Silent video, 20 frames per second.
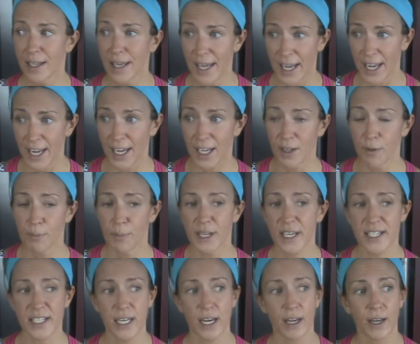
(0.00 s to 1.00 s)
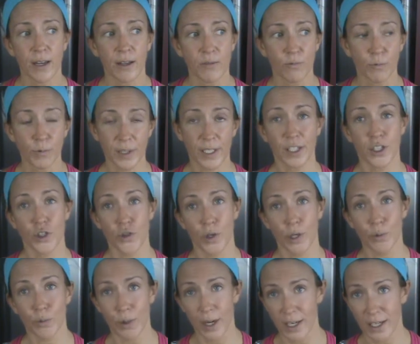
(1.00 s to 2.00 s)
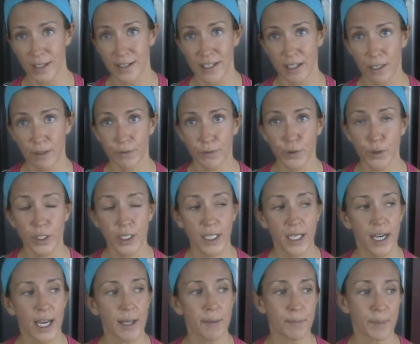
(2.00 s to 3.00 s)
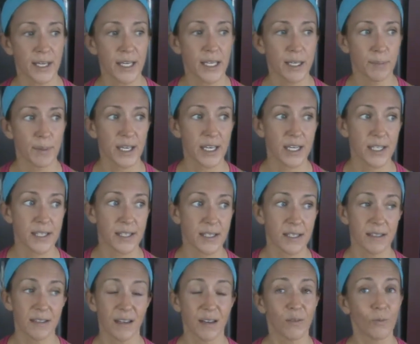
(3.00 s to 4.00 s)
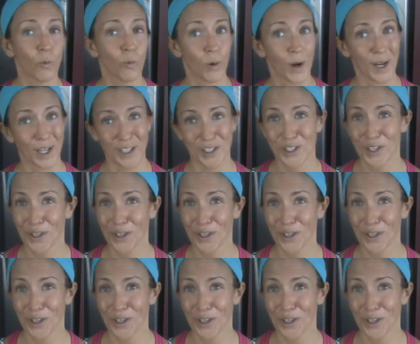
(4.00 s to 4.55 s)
A, because I really enjoy running down in Florida, and B, because running's